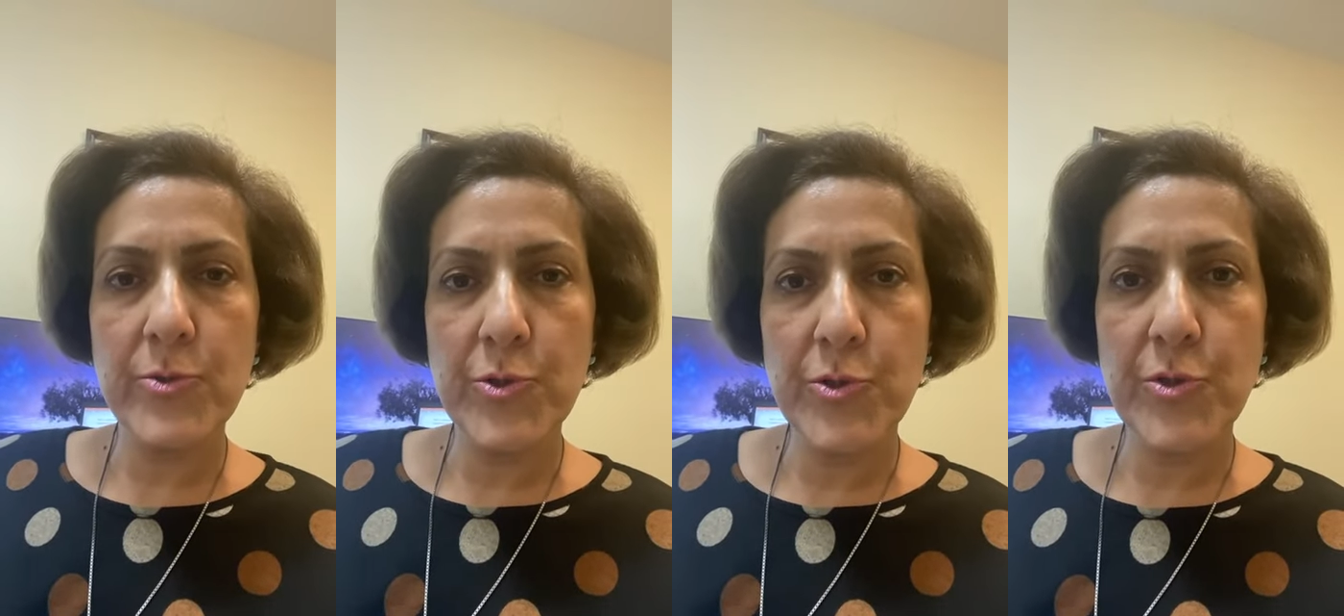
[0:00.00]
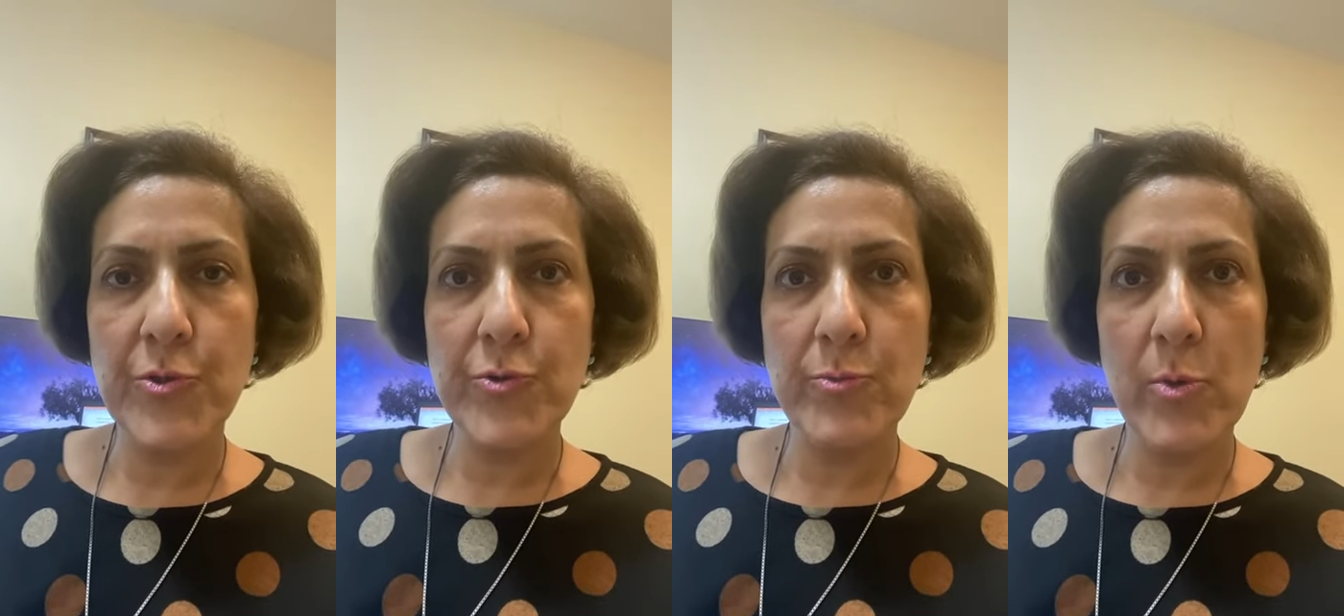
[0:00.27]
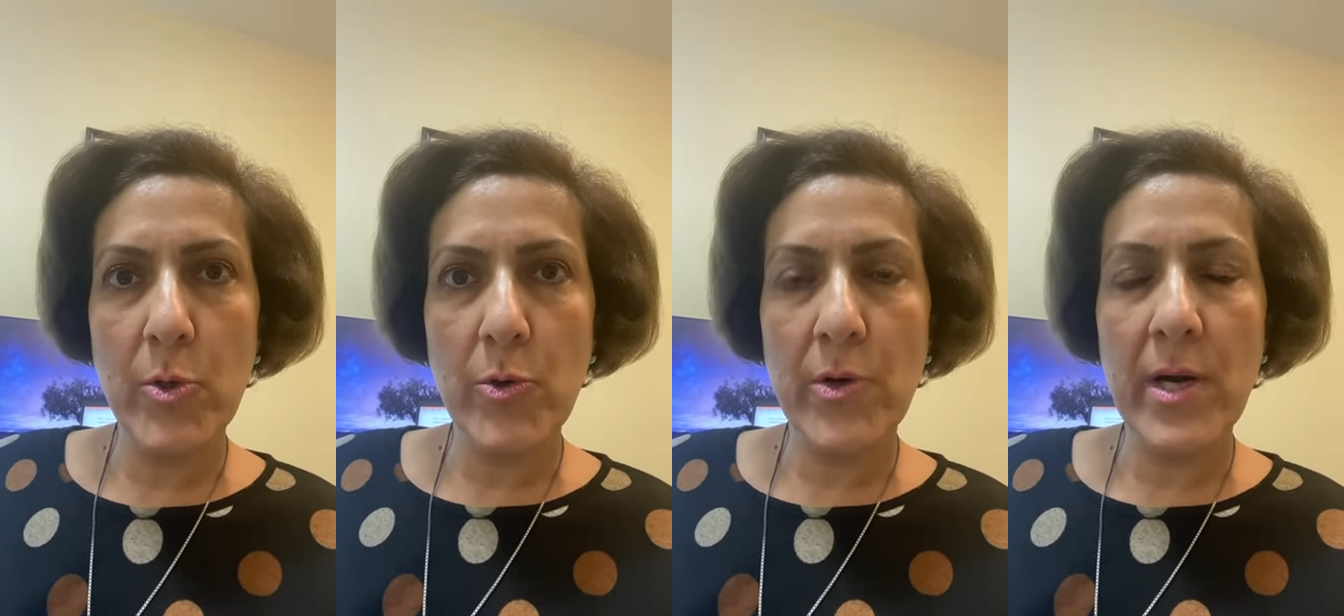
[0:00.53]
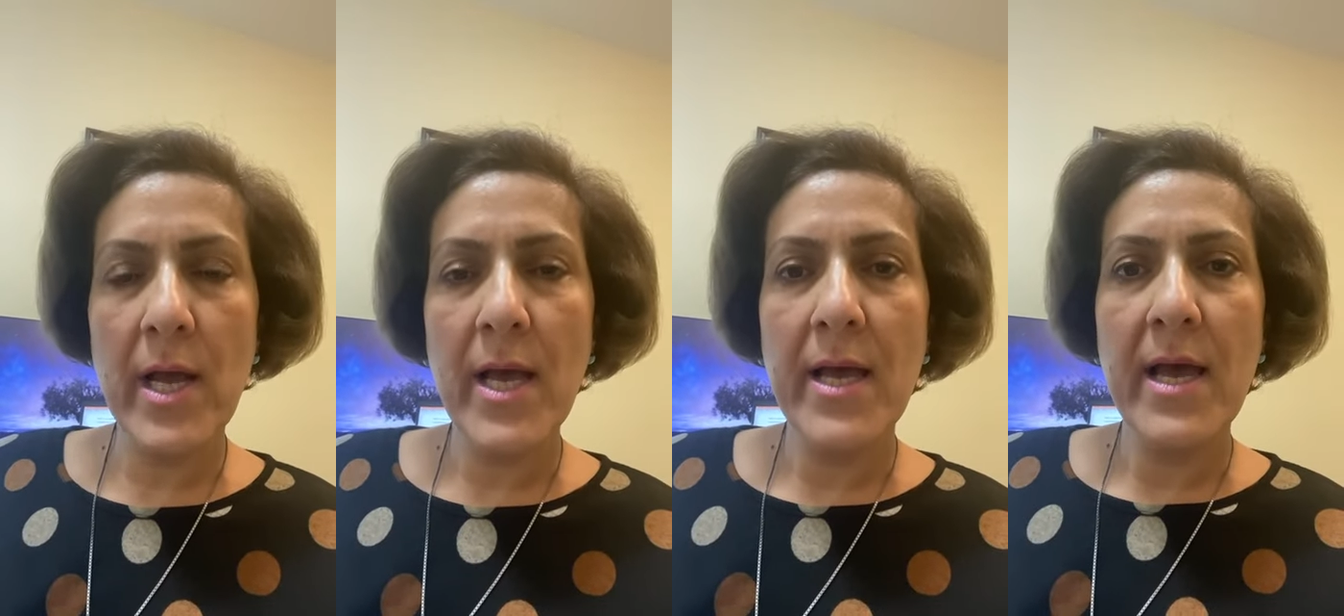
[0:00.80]

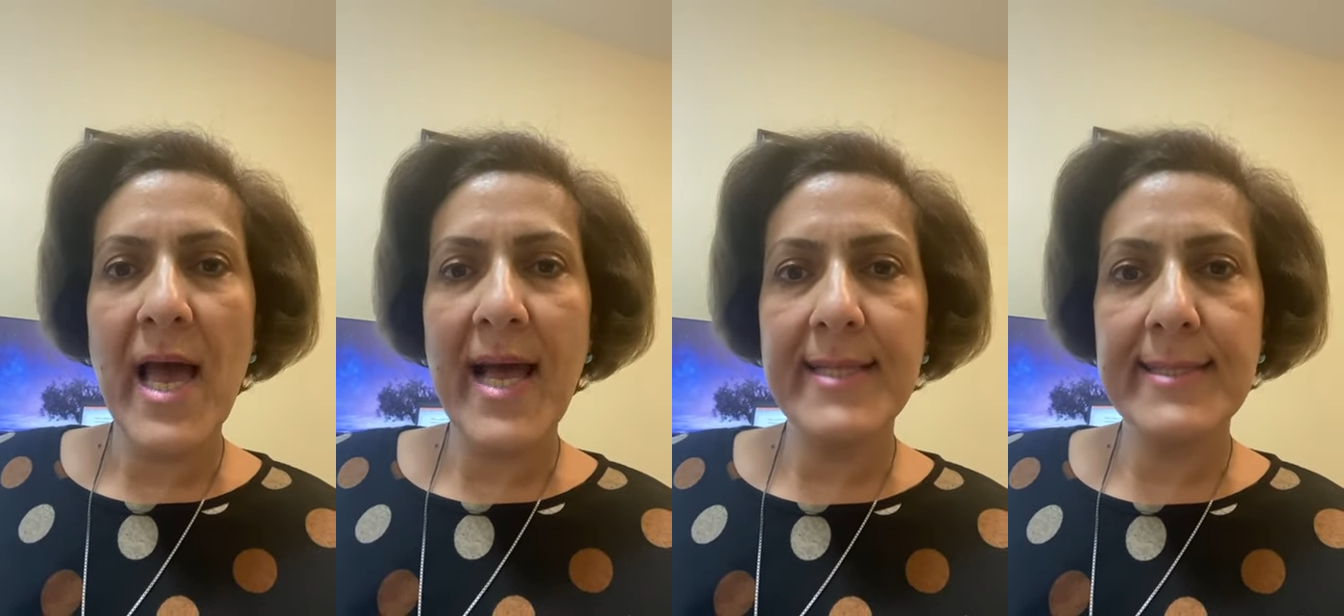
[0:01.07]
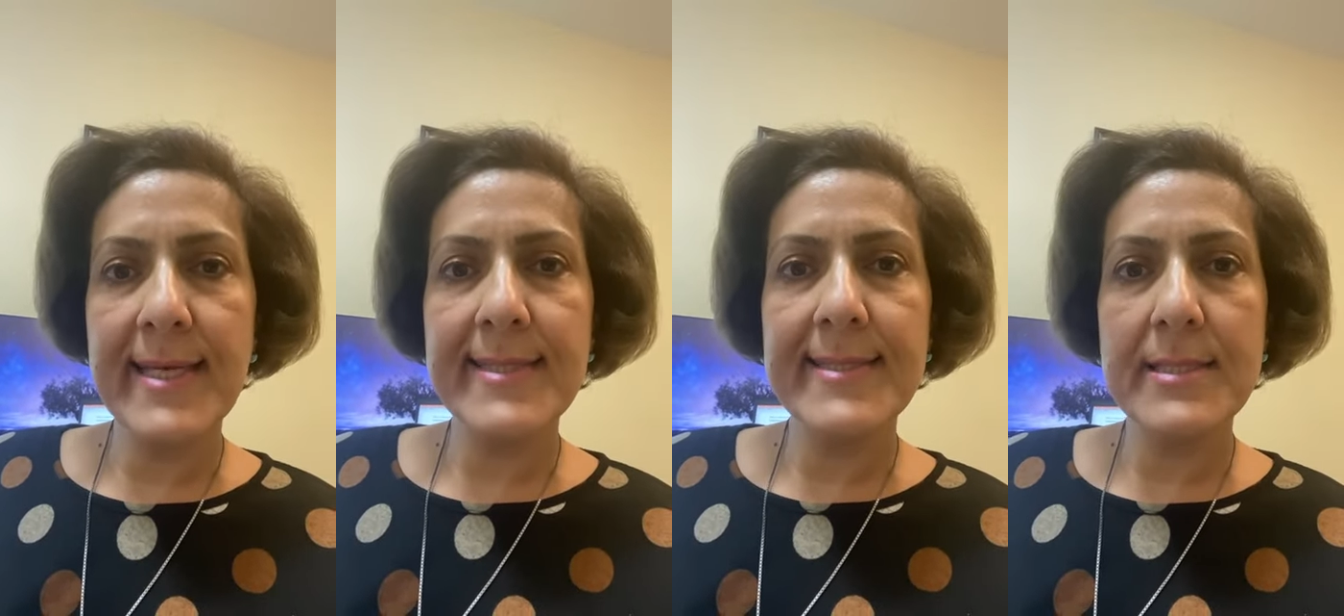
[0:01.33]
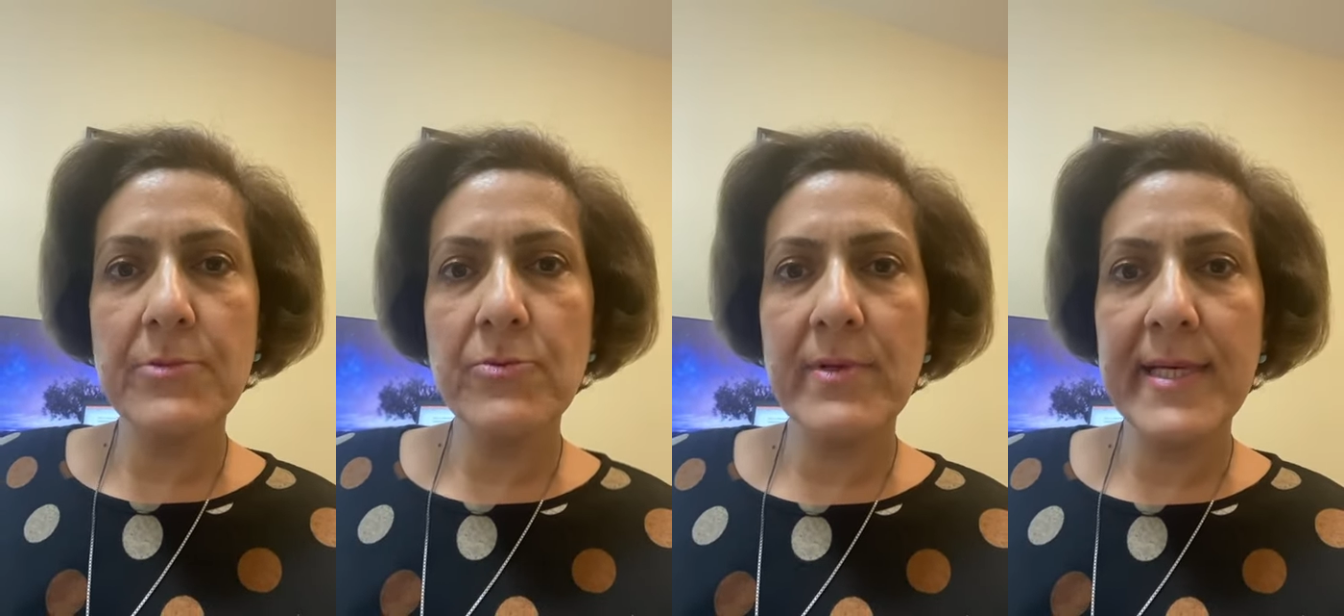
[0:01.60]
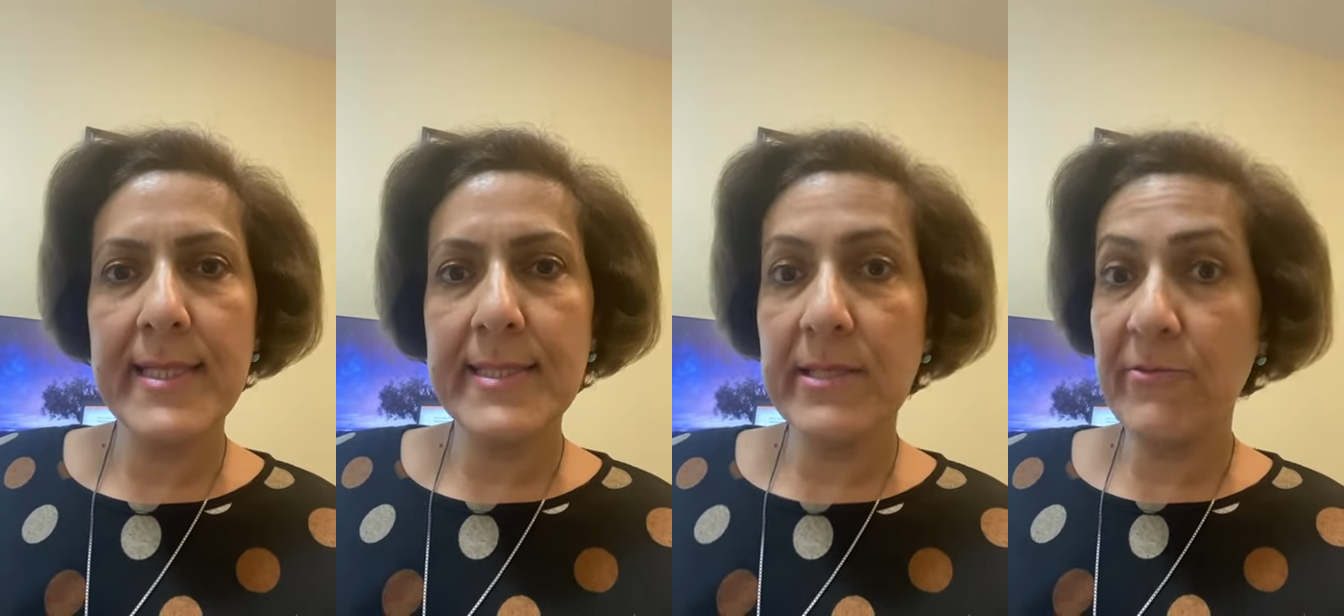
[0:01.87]
tumor and get it
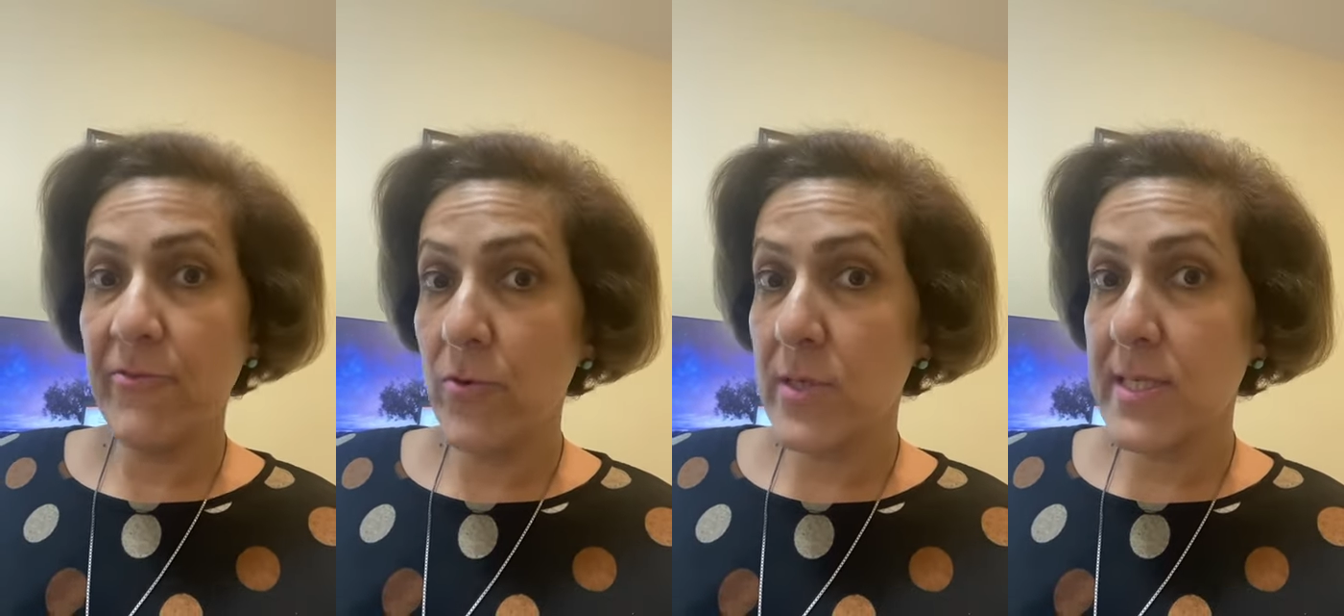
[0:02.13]
ready for